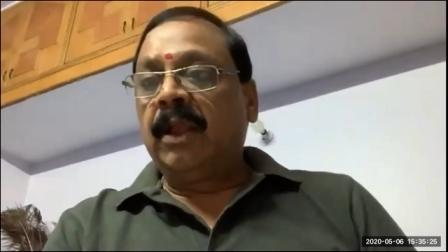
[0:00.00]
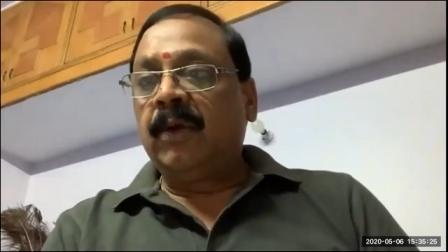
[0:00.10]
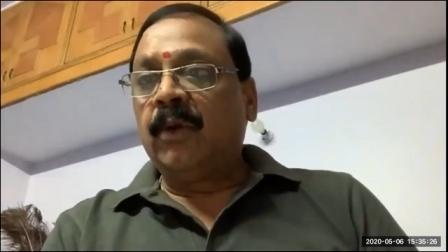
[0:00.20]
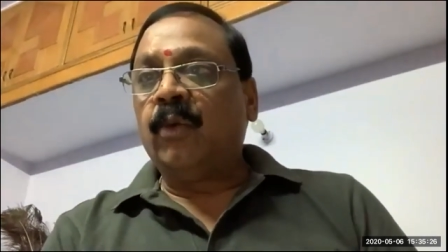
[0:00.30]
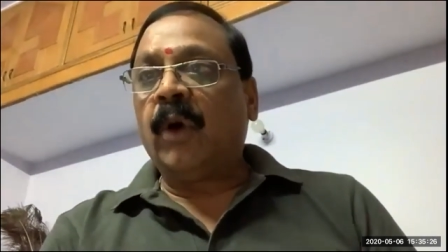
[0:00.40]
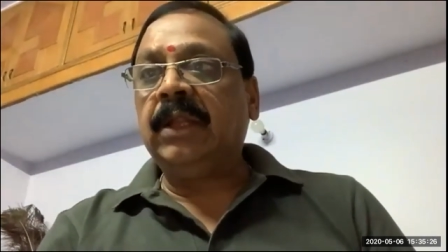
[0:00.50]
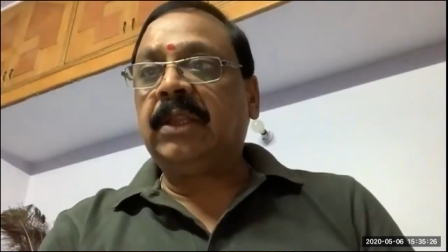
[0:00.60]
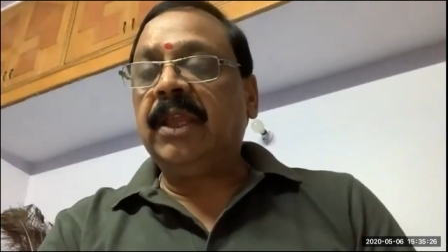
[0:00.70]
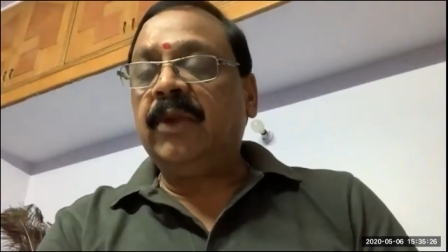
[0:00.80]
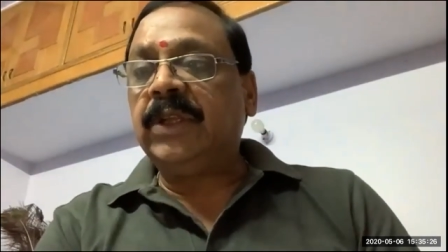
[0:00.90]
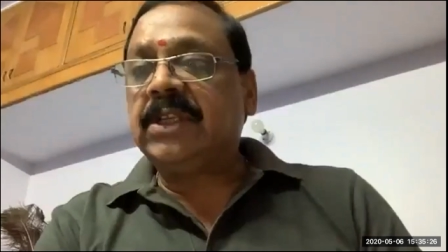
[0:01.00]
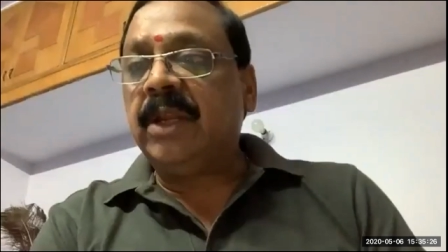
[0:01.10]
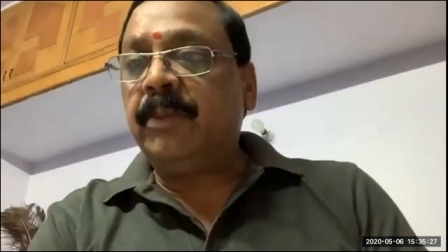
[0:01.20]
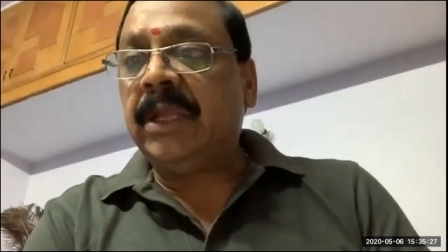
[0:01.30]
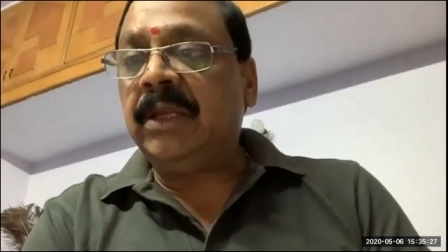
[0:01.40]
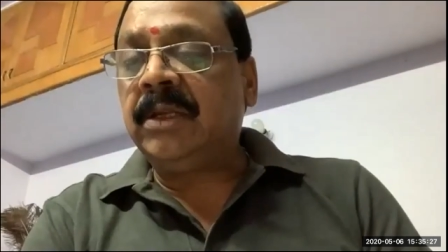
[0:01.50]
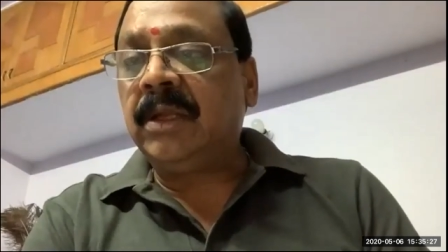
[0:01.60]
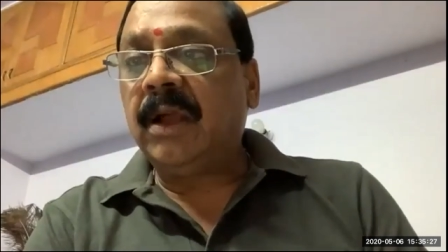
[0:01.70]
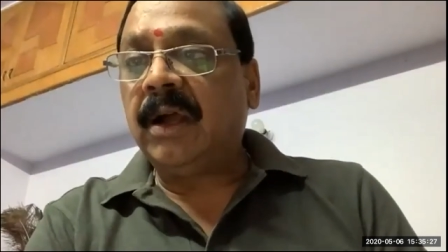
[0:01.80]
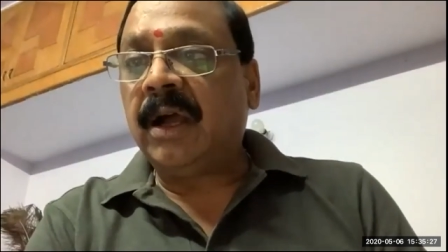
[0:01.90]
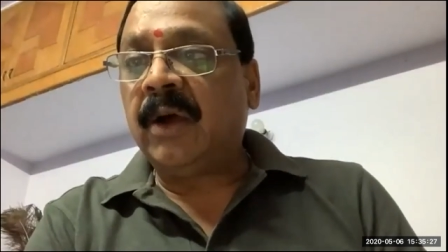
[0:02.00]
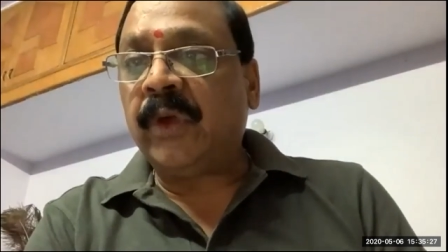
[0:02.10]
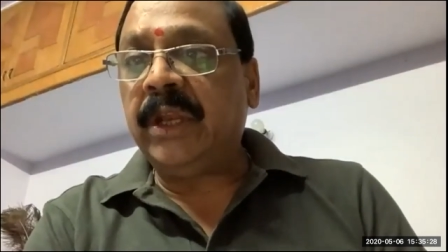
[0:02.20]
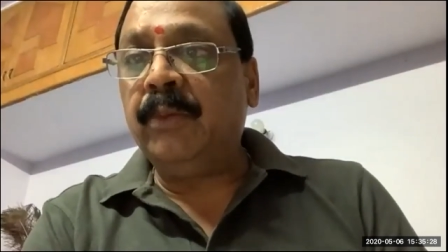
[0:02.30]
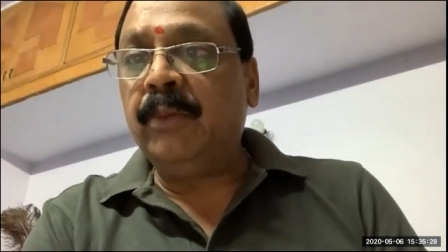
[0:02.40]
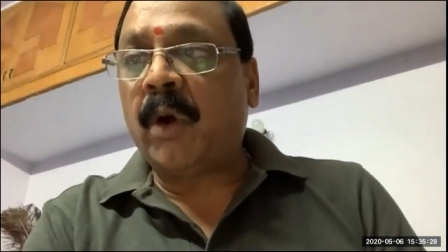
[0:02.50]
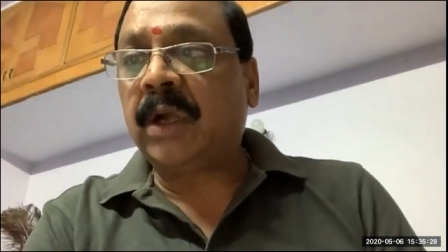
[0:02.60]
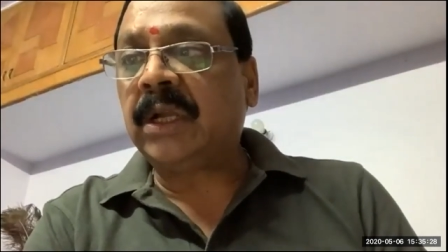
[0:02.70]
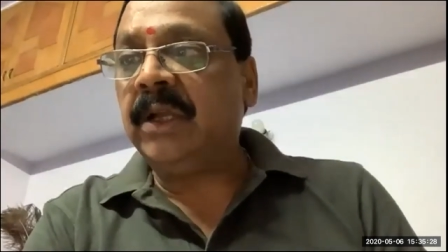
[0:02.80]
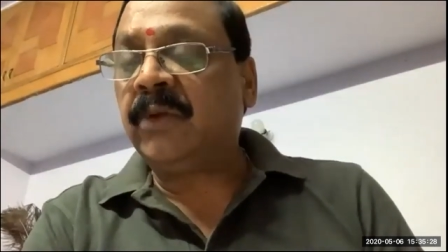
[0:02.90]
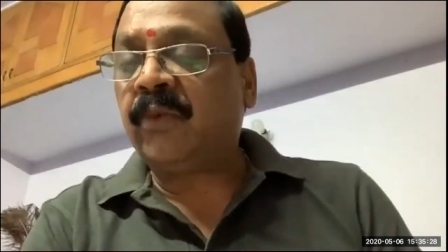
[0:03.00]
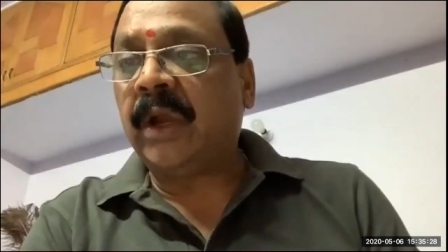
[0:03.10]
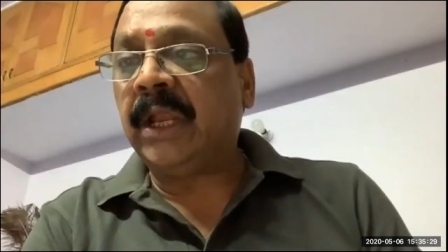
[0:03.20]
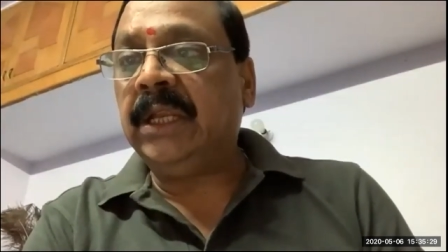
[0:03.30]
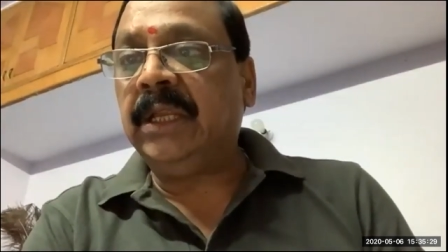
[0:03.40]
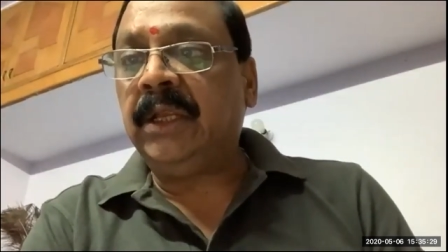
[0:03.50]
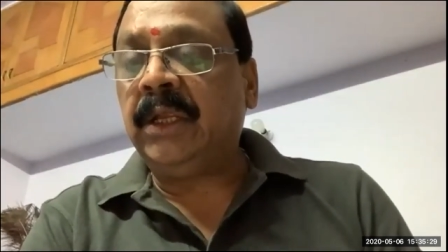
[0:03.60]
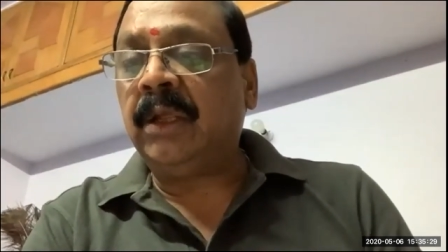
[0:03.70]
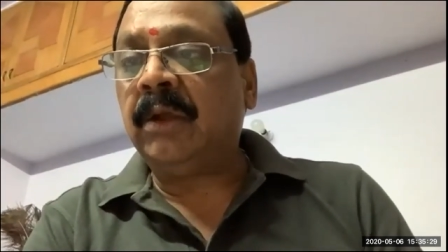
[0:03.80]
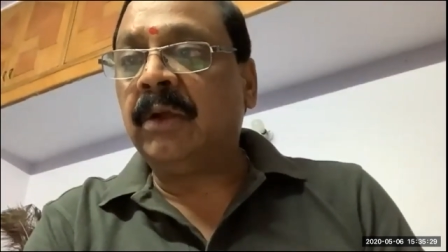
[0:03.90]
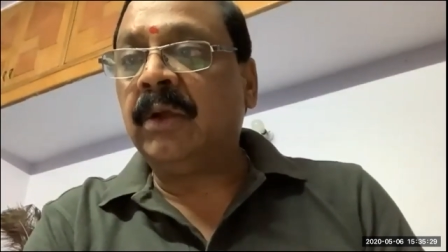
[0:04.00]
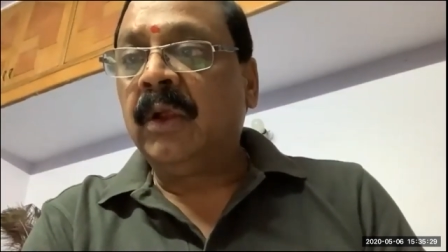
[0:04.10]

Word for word: one thing which remained uh, very important for any uh,